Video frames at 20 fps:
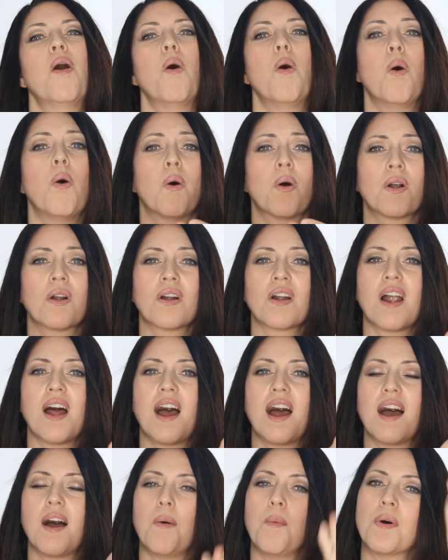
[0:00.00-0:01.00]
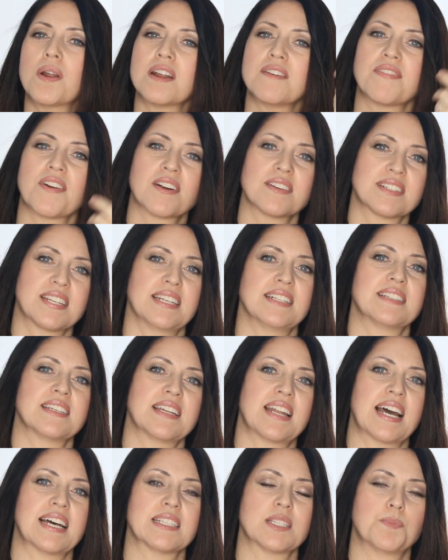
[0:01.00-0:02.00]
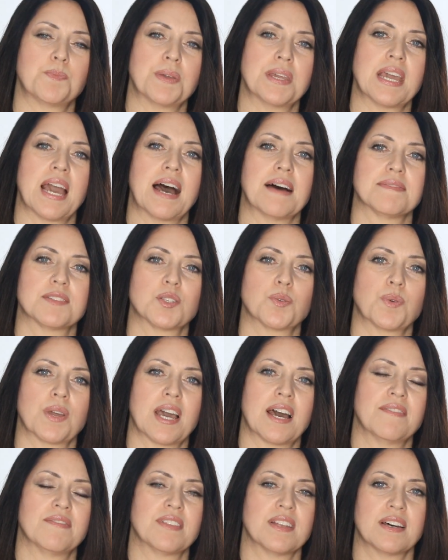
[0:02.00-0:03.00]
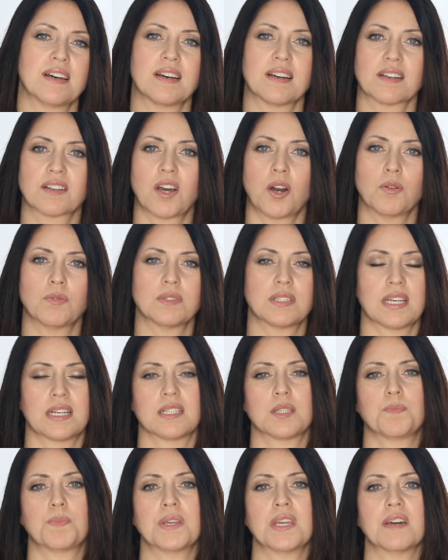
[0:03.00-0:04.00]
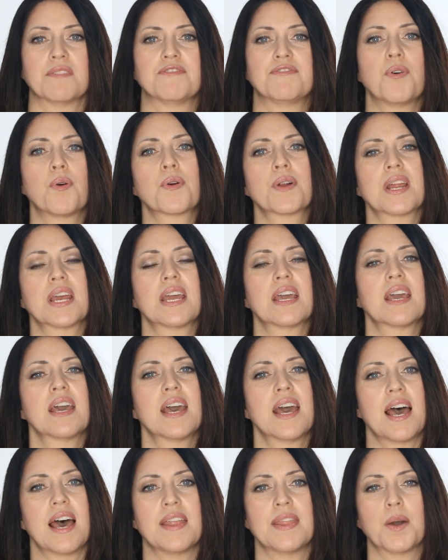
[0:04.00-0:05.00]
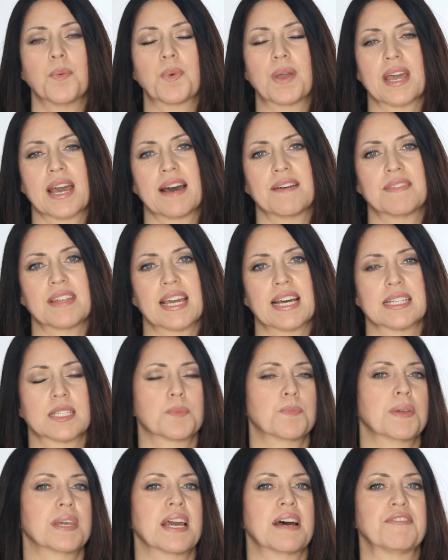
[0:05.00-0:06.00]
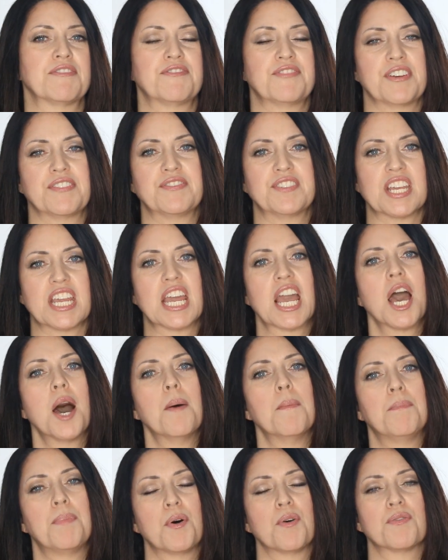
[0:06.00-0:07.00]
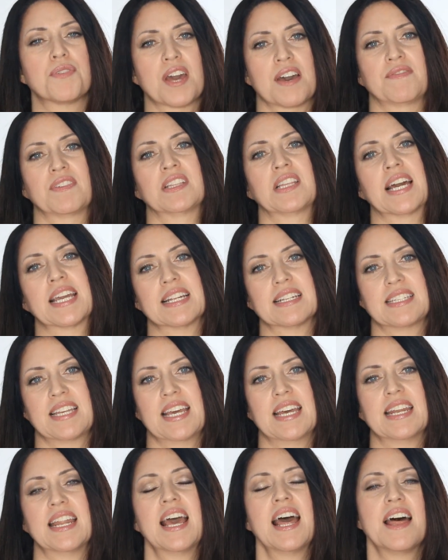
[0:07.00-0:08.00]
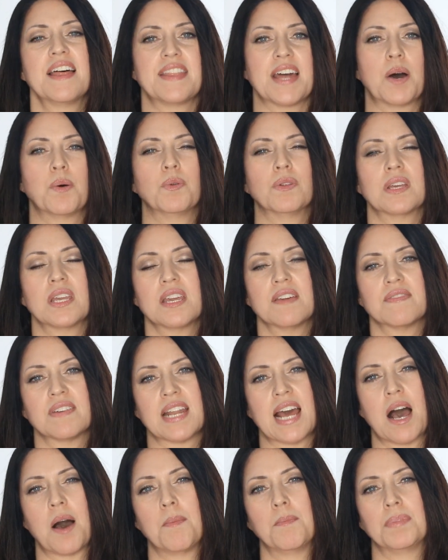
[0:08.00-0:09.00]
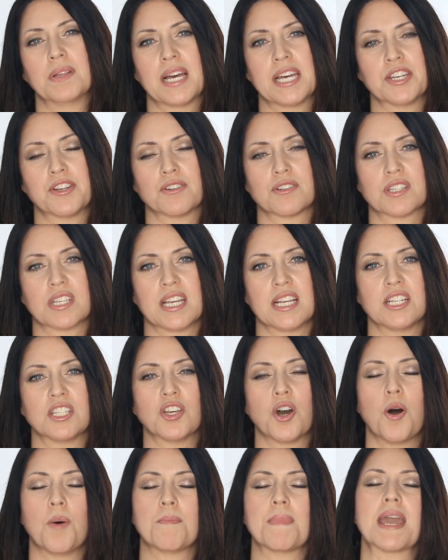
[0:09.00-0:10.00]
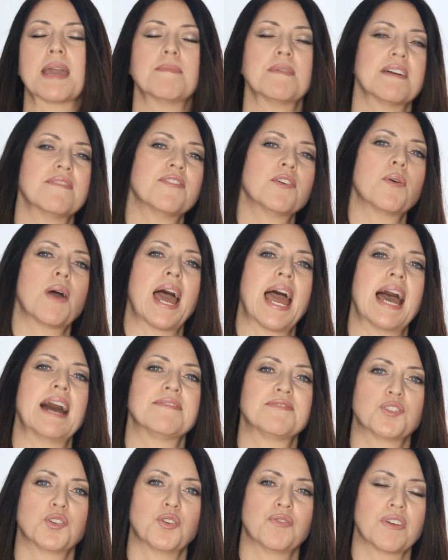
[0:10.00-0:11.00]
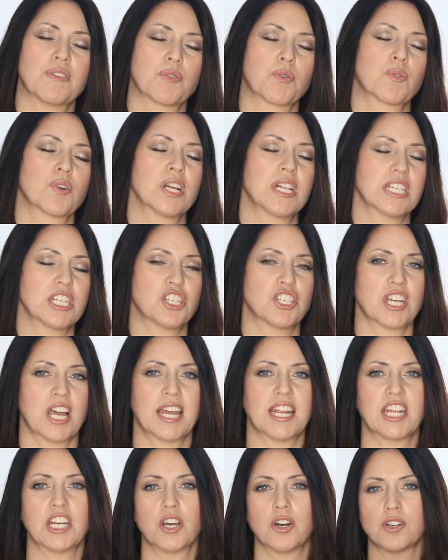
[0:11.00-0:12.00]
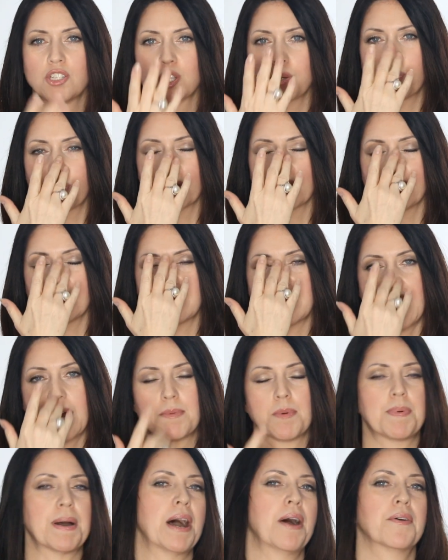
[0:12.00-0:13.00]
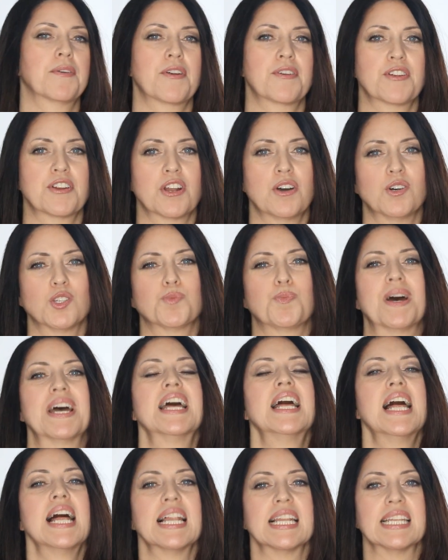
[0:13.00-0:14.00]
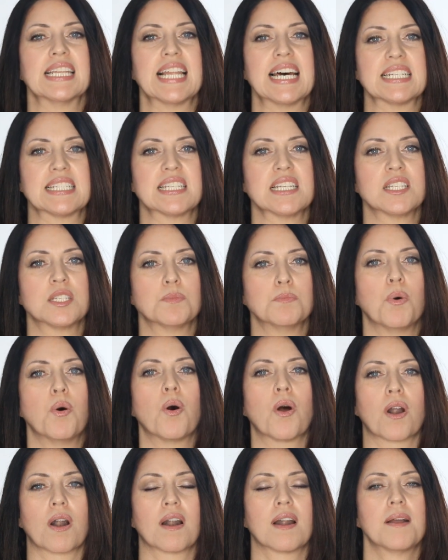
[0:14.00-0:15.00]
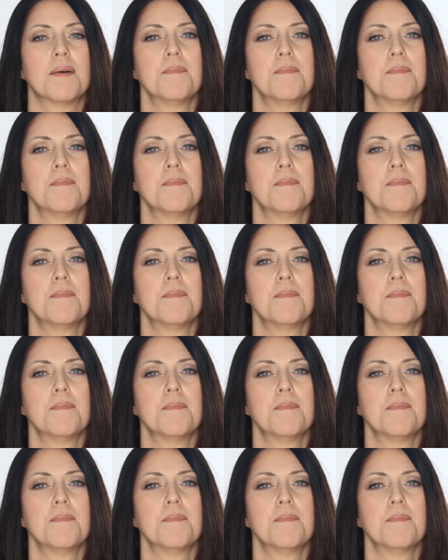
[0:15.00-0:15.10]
Or one of our tinted SPFs. We have the Coats SPF 40, and then we have the SPF 50. Both have a light tint that will even out, blend your skin tone. Maybe if you have to, if you have a really shiny nose, you put a little dab of powder on your nose, but less is more.